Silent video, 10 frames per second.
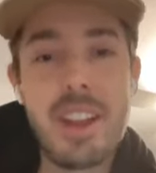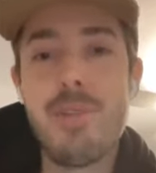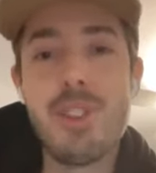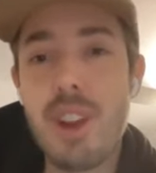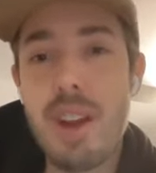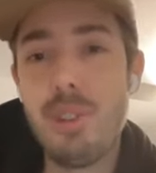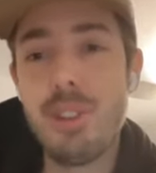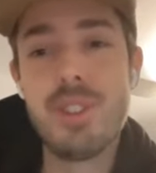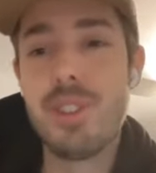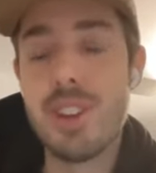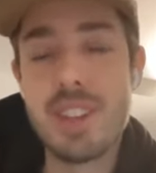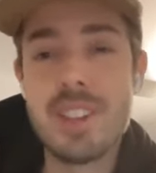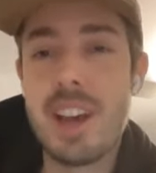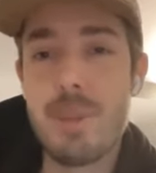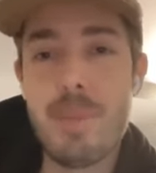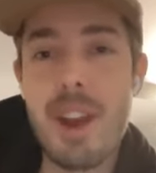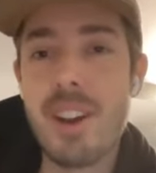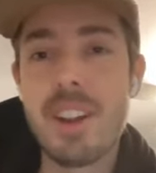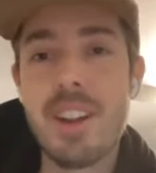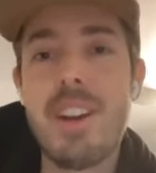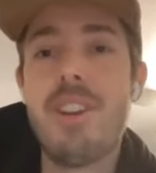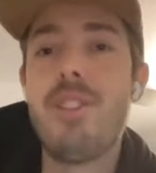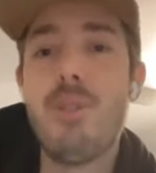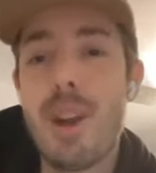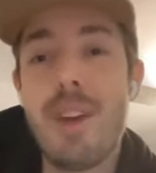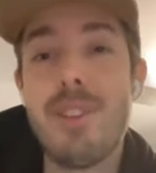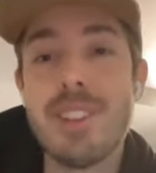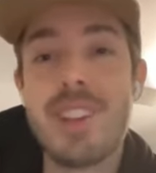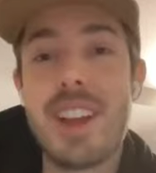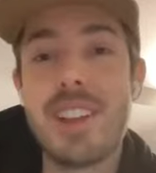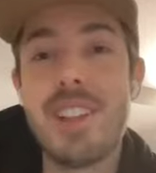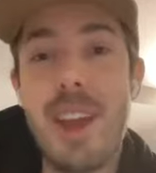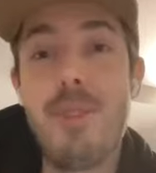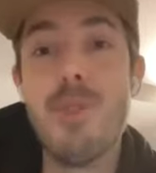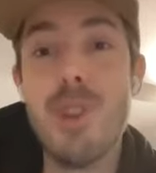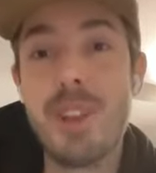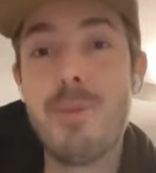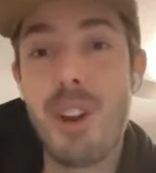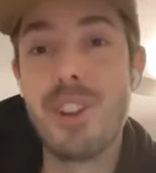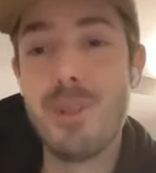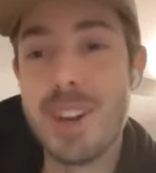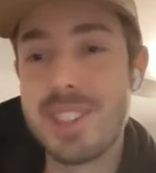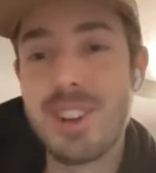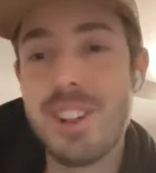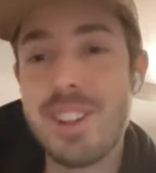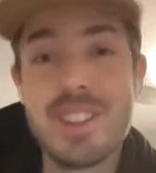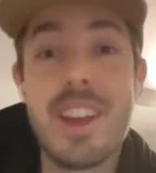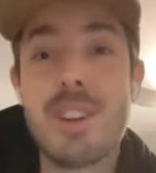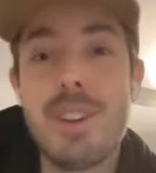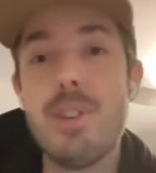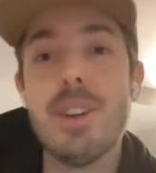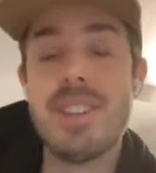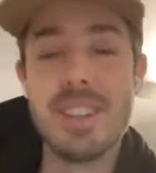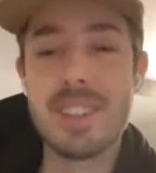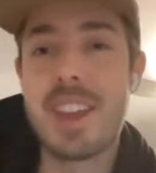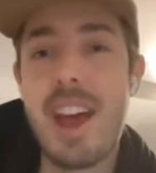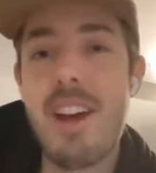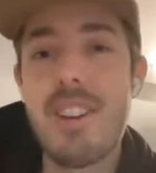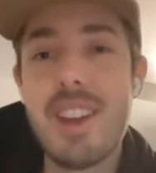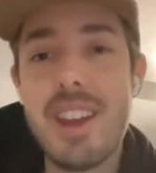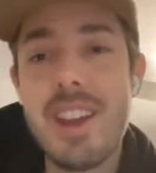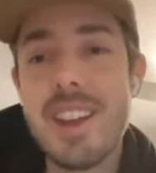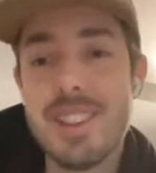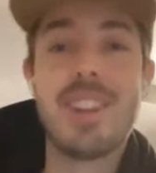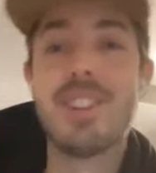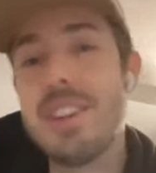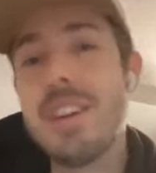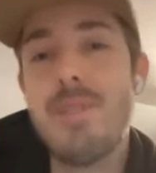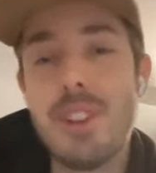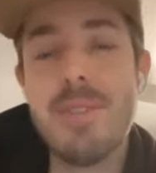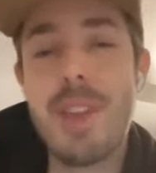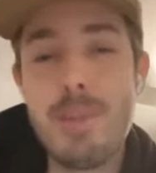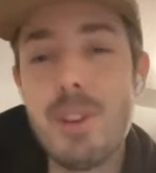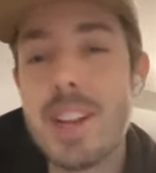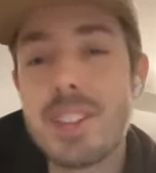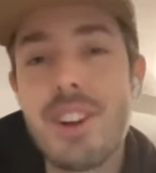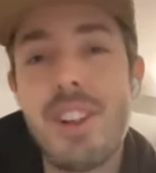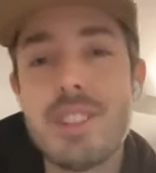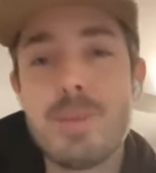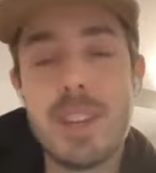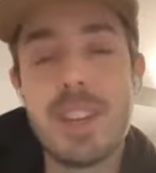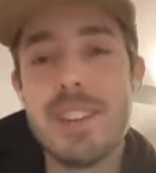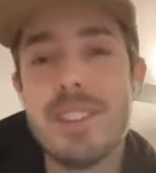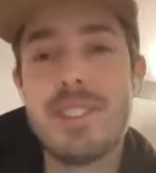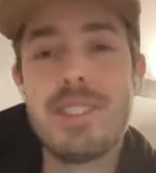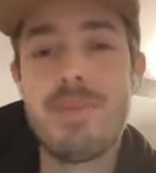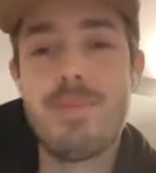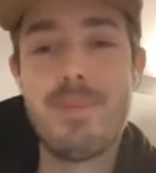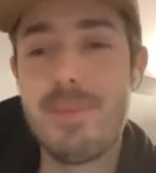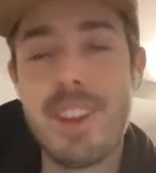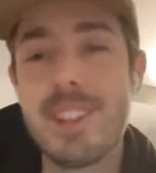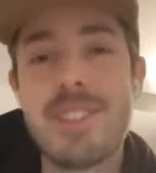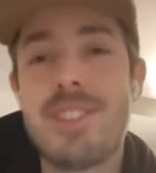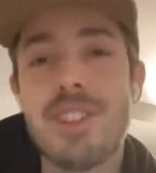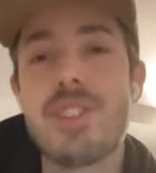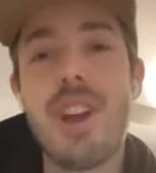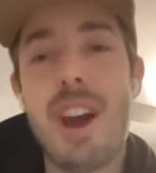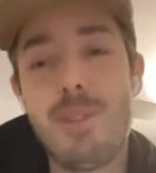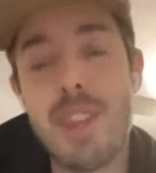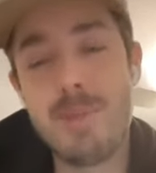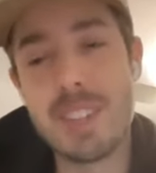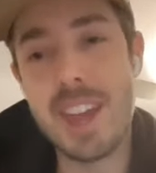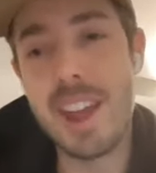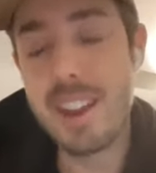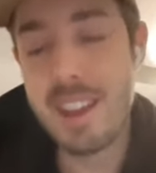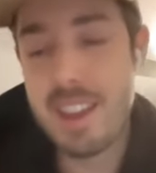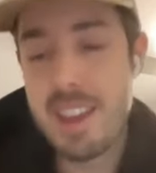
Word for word: Like if you travel to a South America or whatever, it's like they really want U S dollars and they'll give you a discount, essentially, if you give them U S dollars because it's just too hard for them to get.